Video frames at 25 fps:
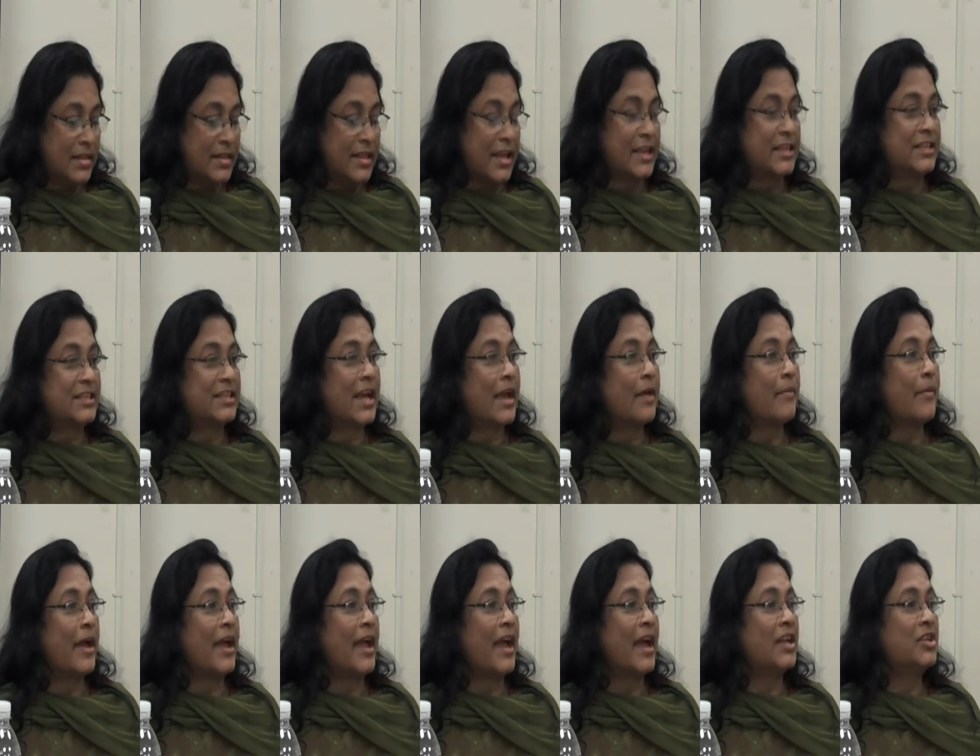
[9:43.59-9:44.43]
That
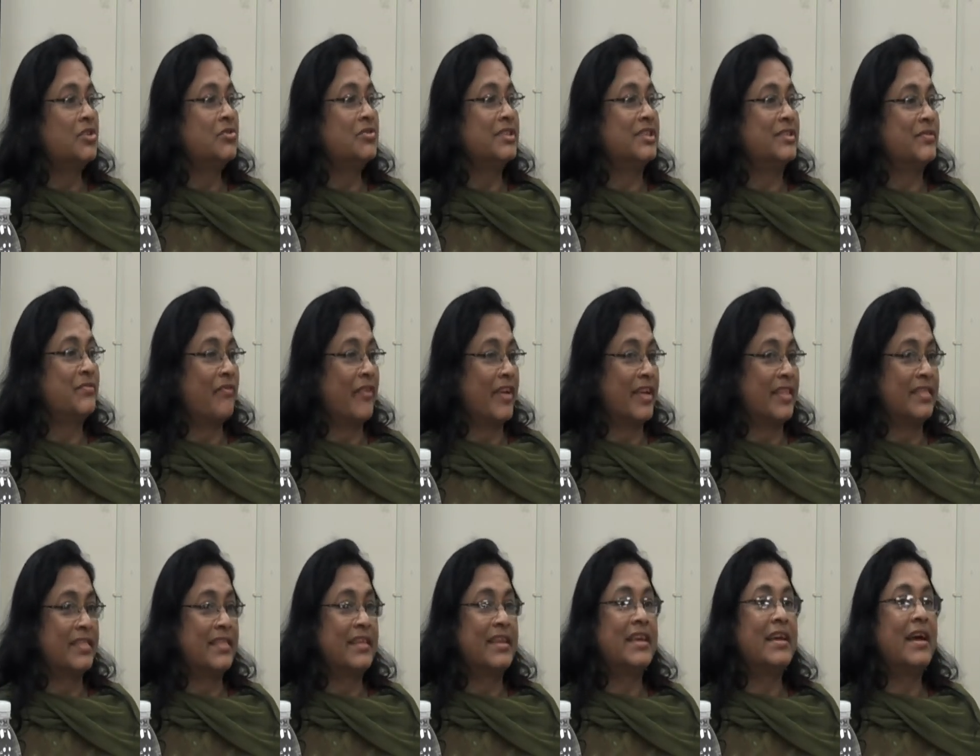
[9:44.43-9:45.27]
time I had to
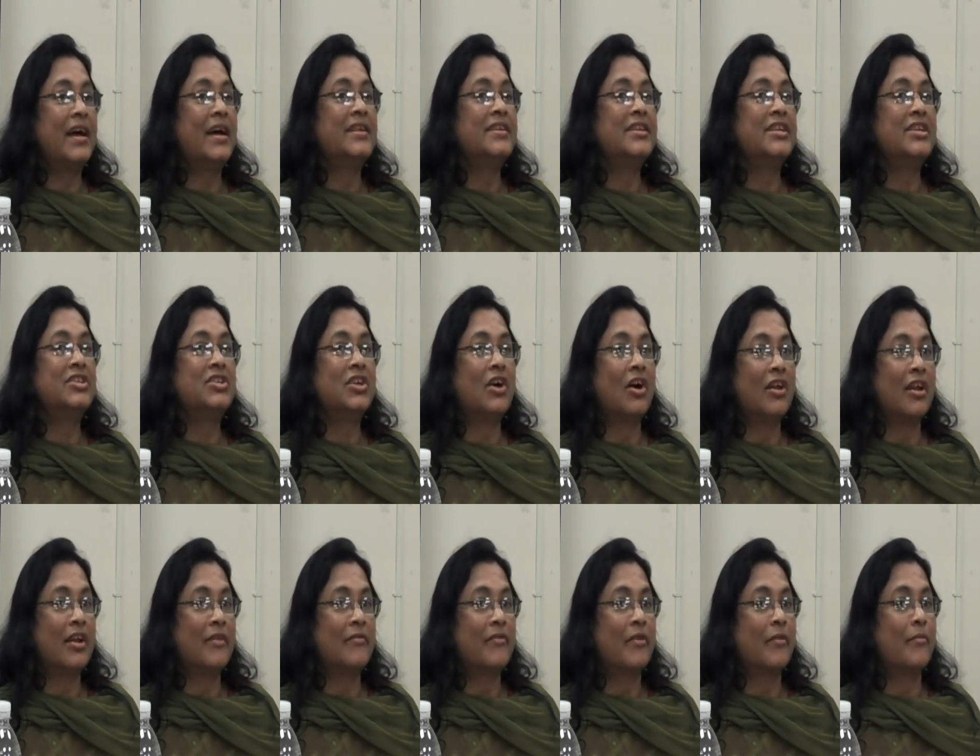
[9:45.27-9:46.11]
spend
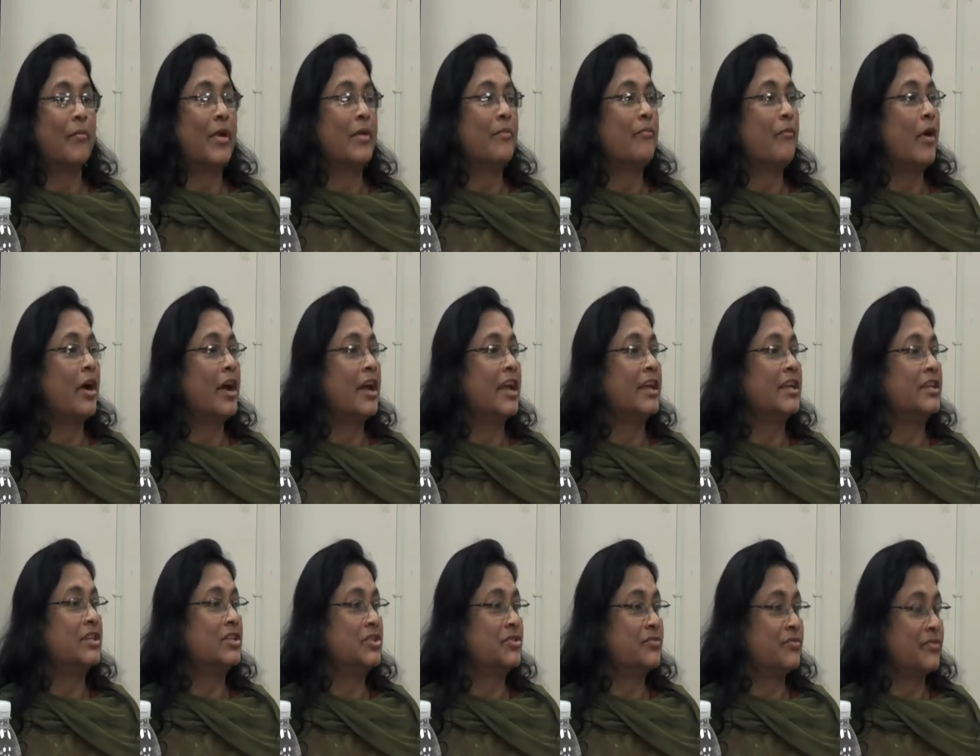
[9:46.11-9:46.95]
$300 from my
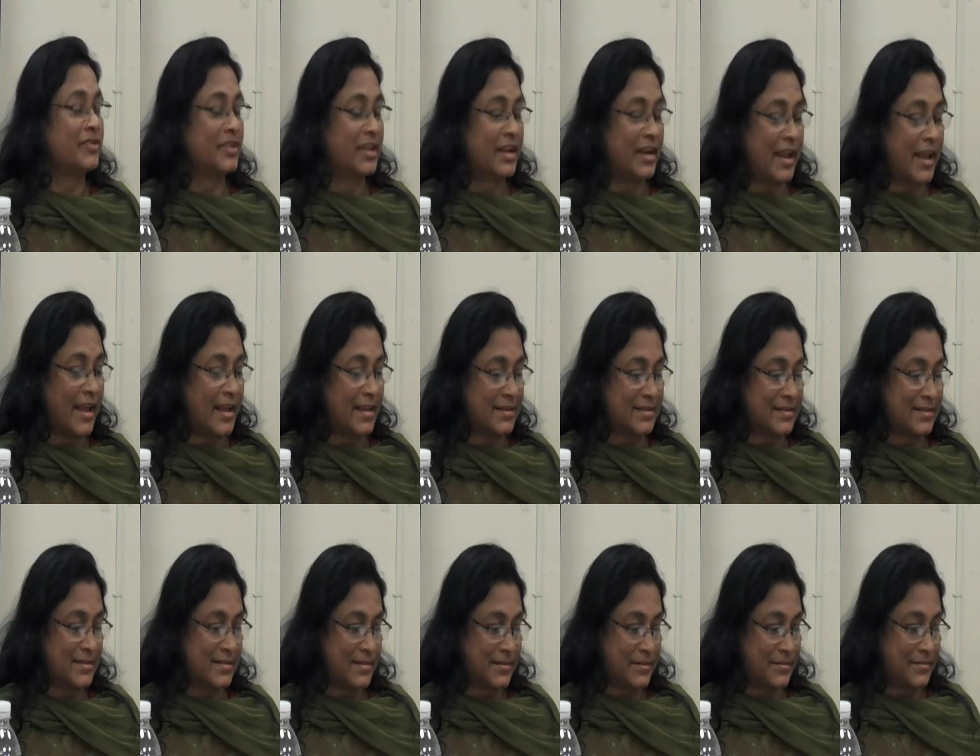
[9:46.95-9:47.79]
pocket for the
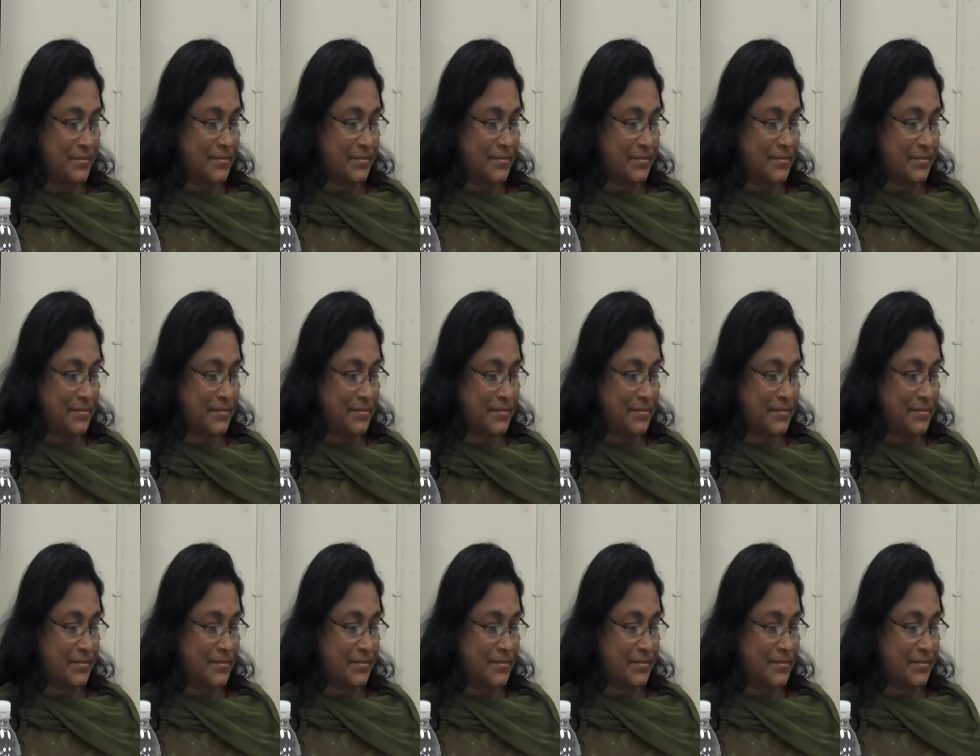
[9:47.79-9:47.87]
rent.